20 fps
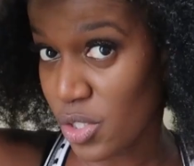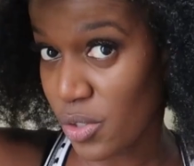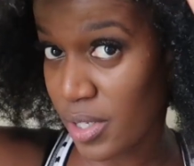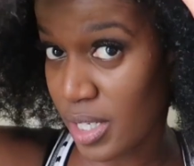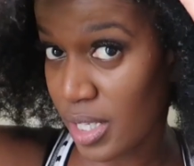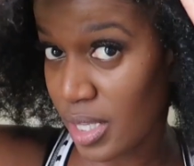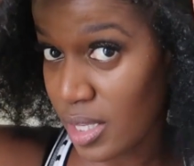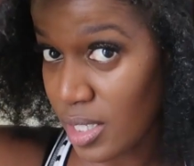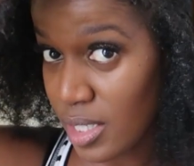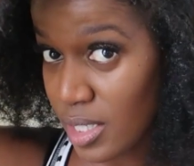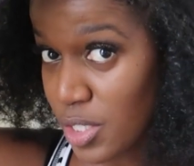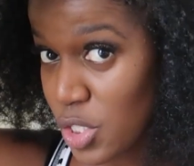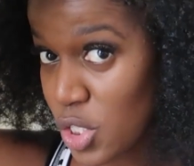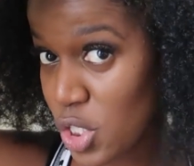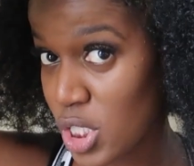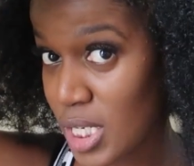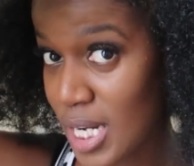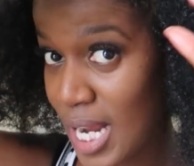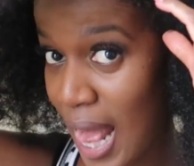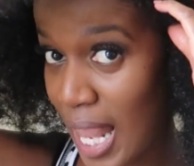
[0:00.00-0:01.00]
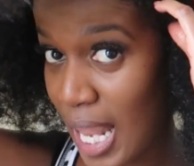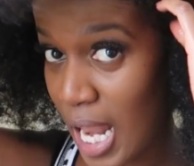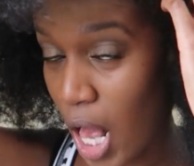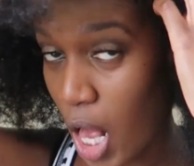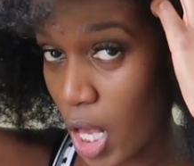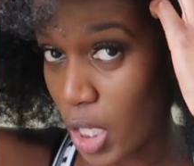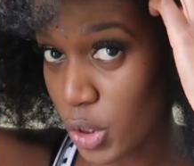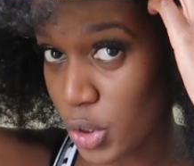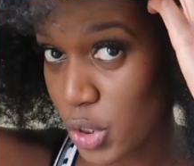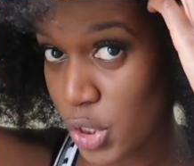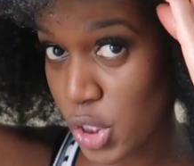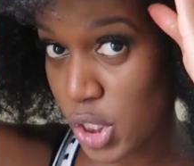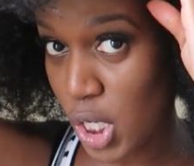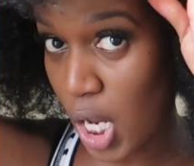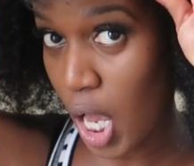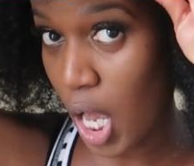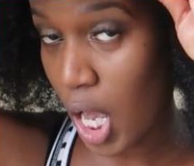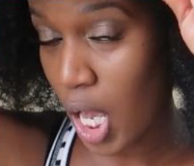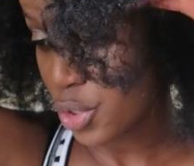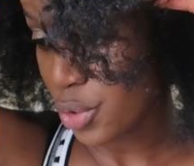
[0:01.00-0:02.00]
during the challenge
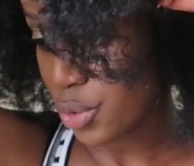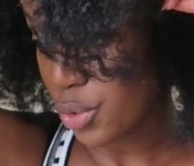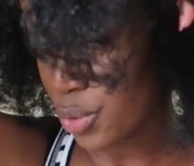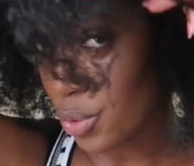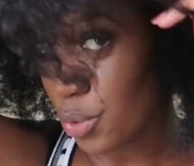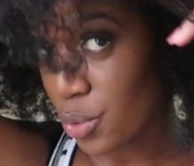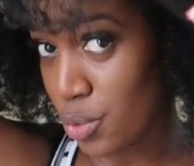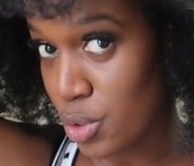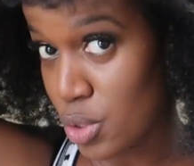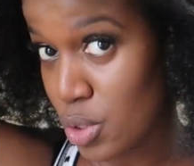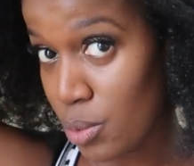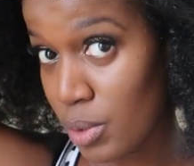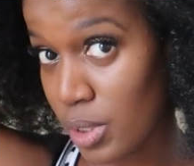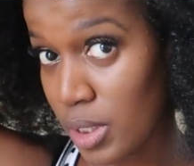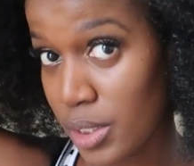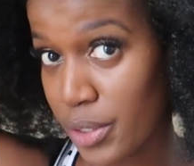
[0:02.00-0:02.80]
to do a